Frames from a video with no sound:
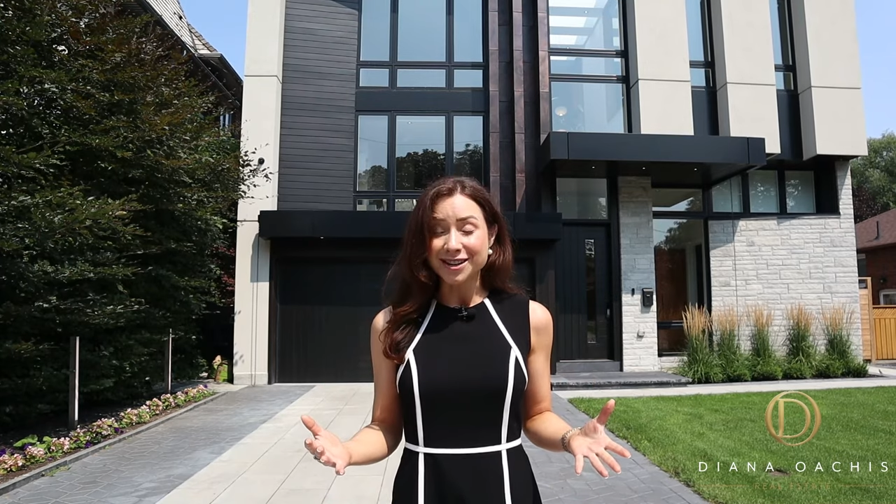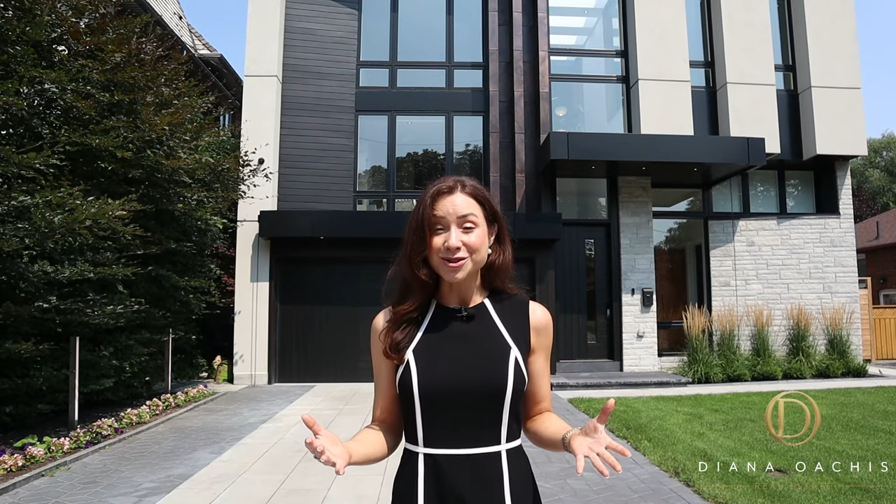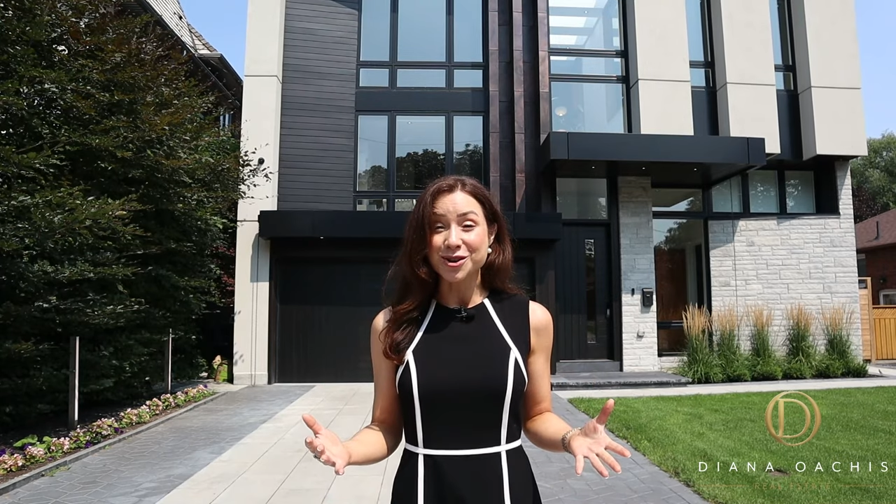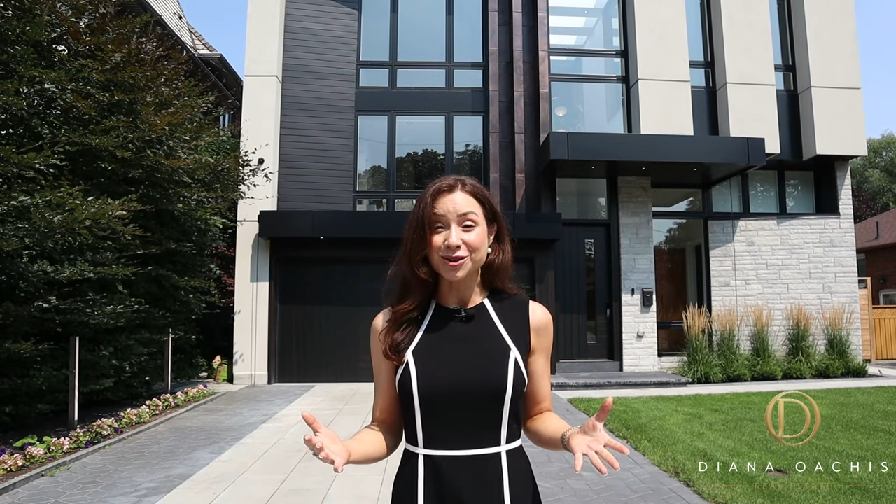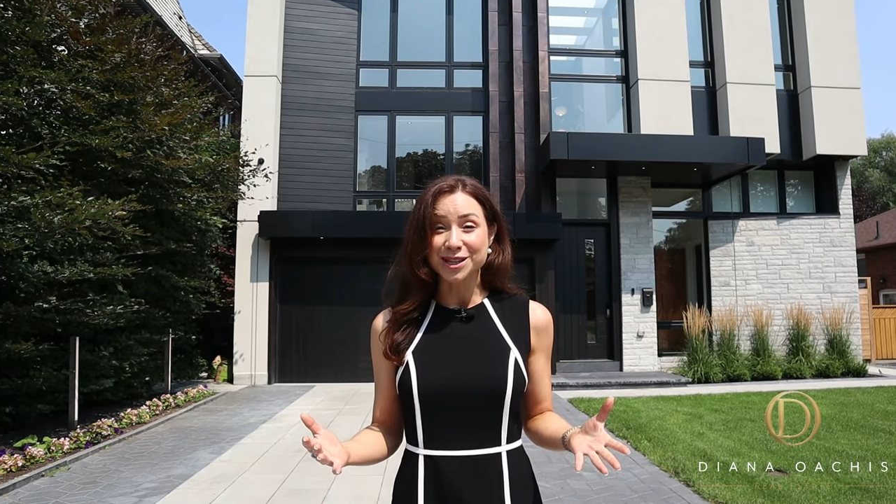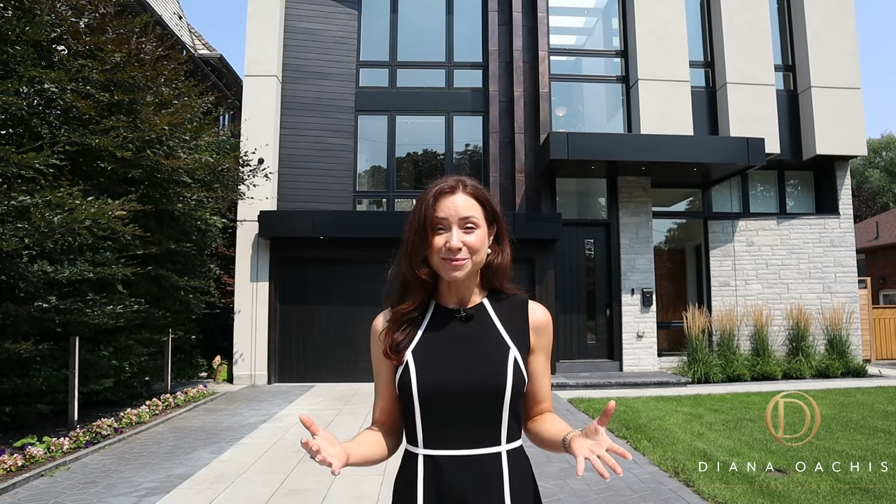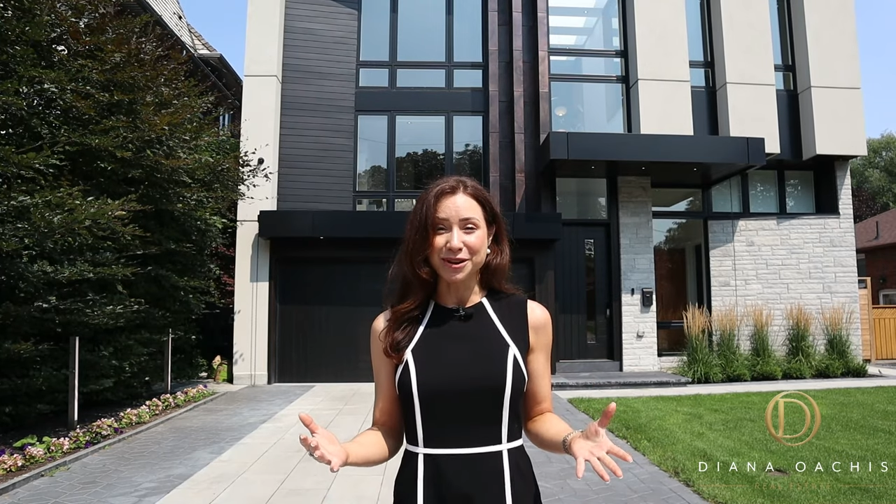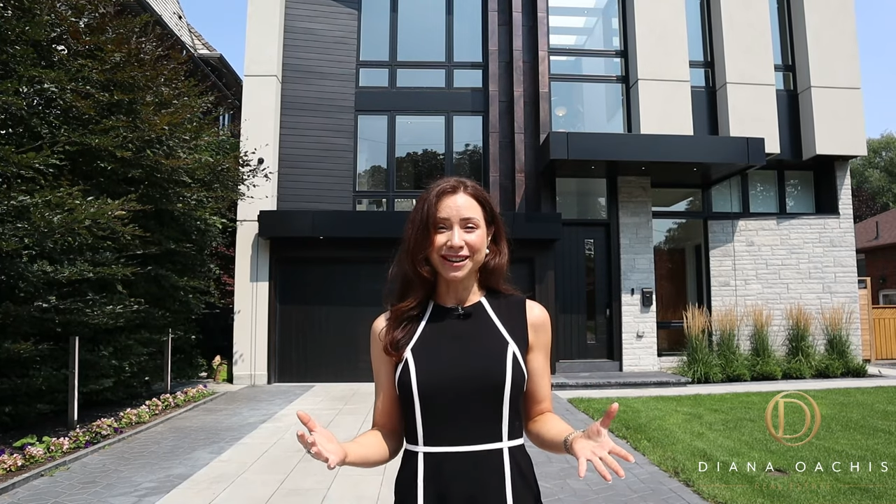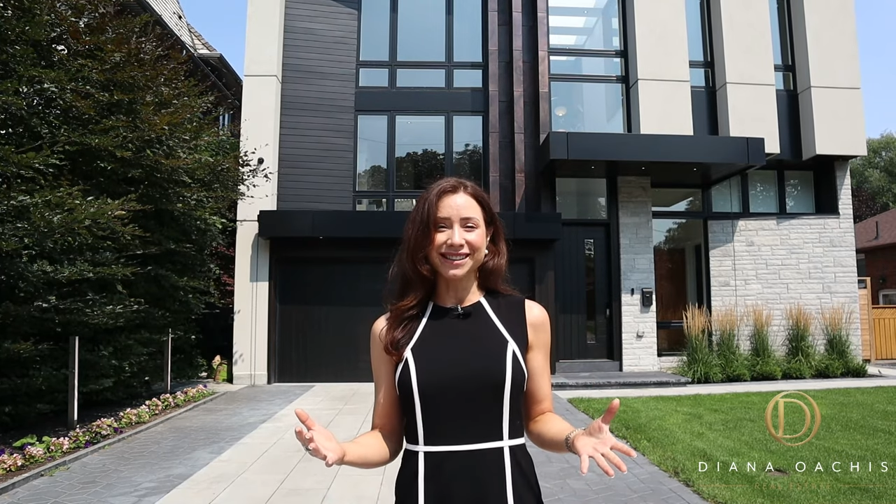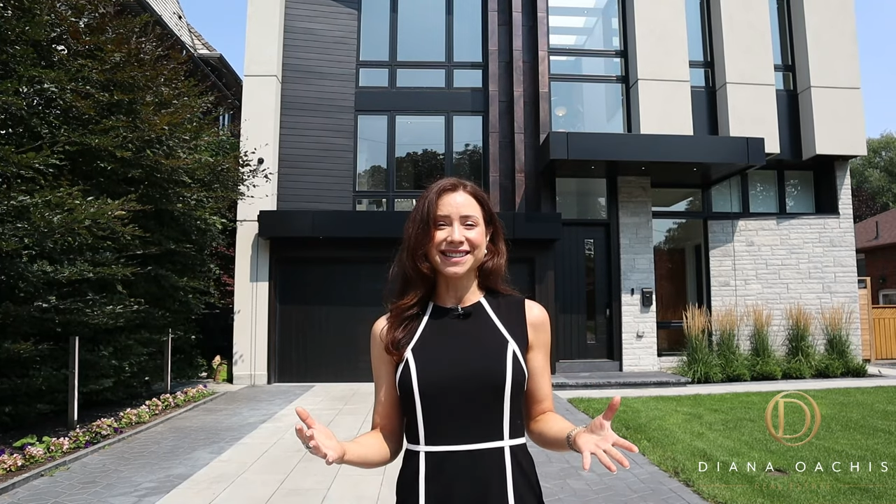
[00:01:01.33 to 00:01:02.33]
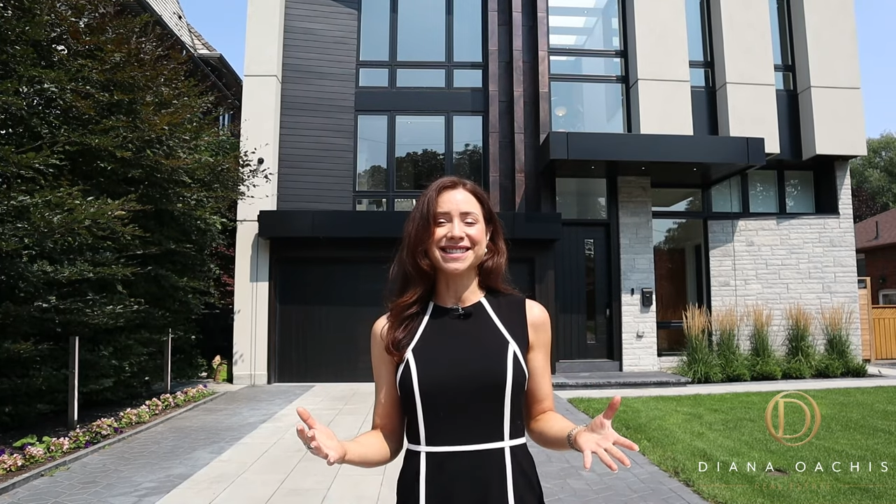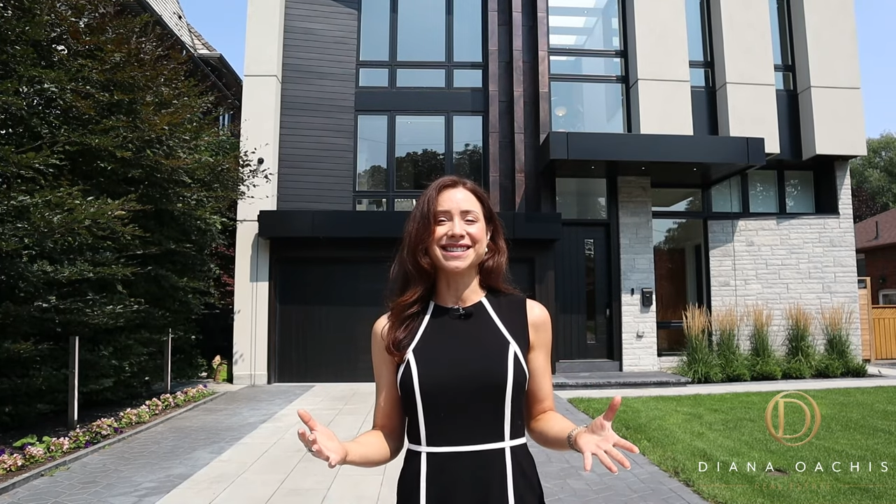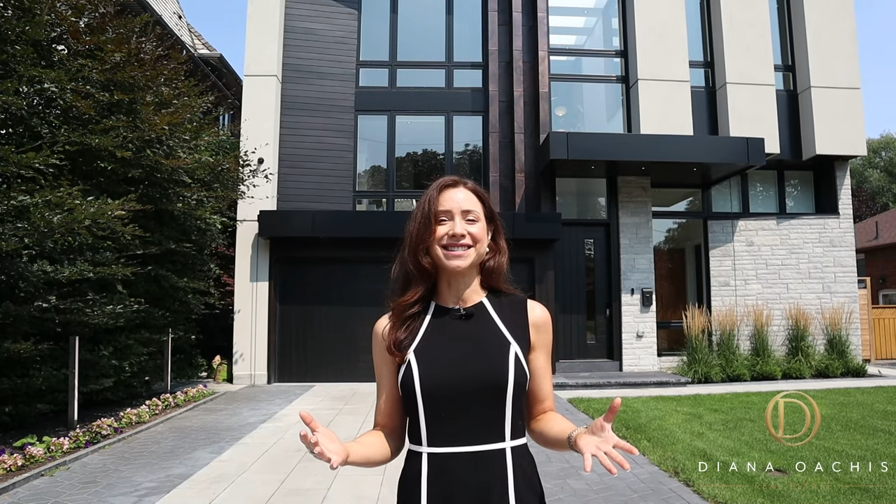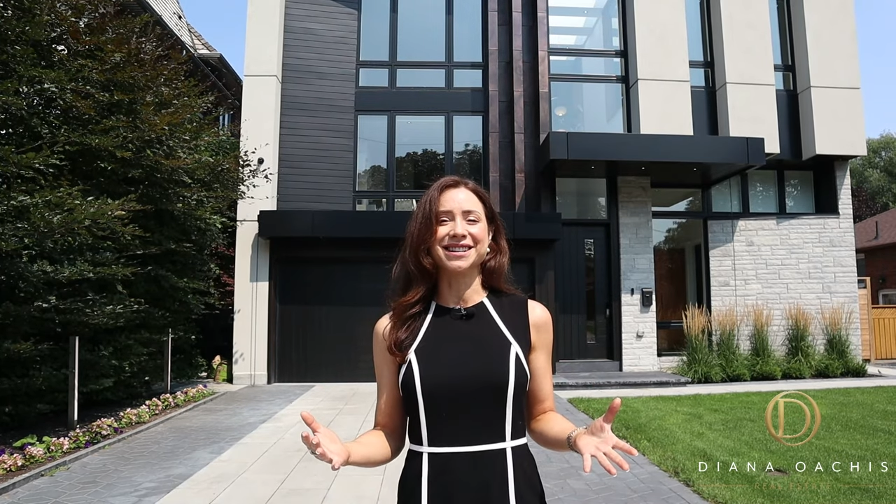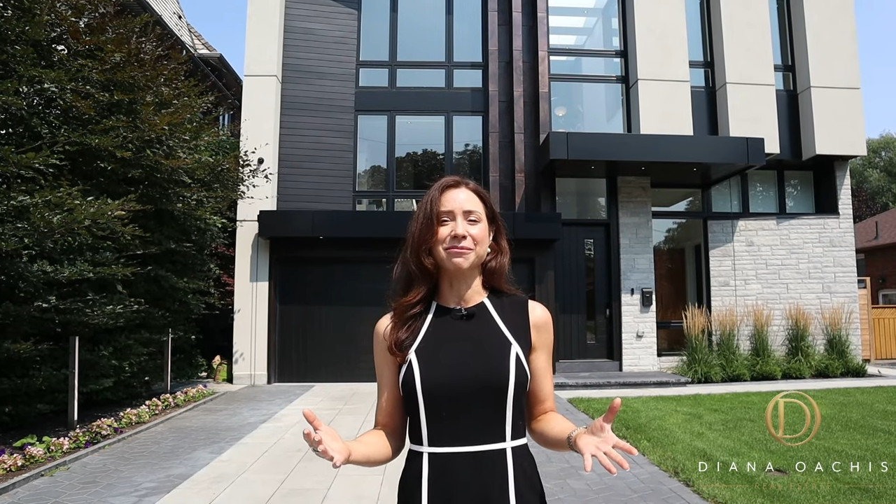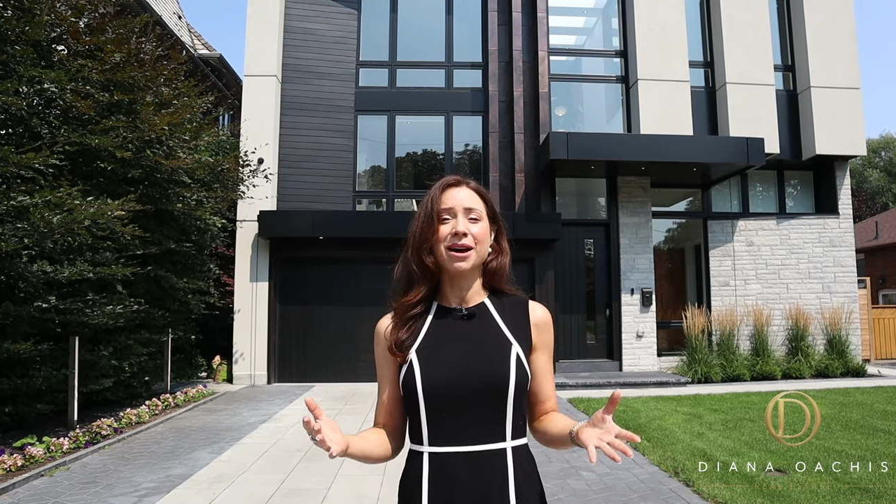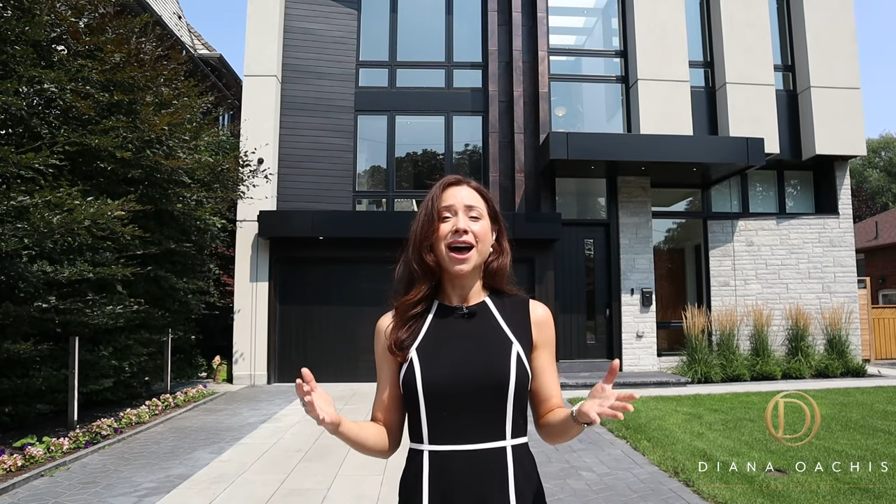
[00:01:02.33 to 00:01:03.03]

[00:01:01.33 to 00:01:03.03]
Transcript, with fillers: controlled sprinkler system,